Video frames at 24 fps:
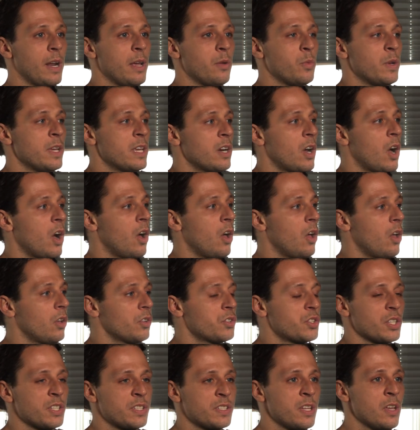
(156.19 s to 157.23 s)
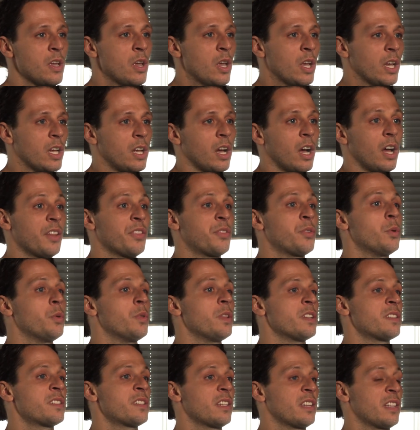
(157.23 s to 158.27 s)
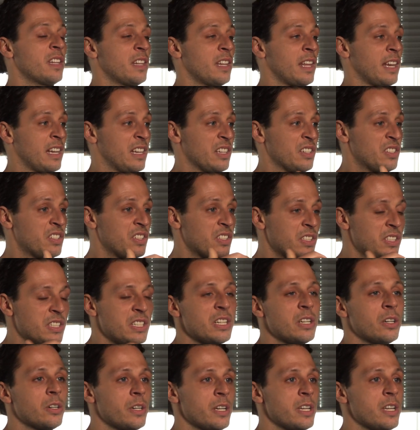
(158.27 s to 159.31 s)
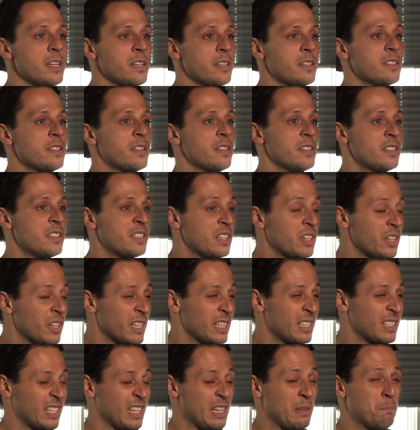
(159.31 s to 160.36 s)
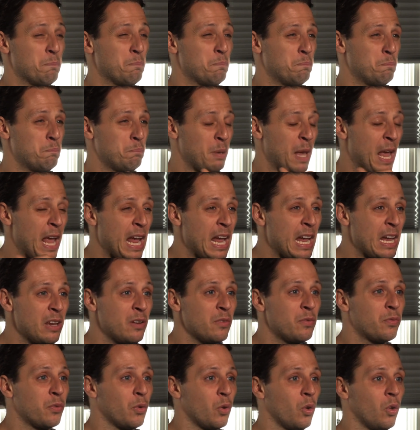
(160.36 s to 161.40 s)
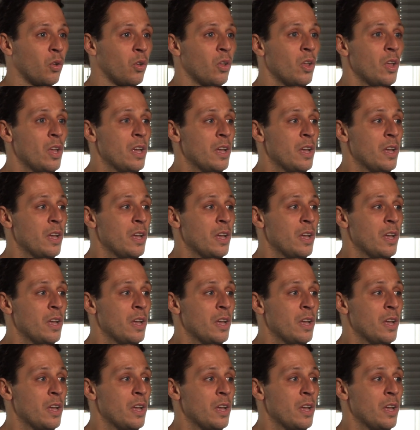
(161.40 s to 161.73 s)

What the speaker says: We had all just gone through this like seriously painful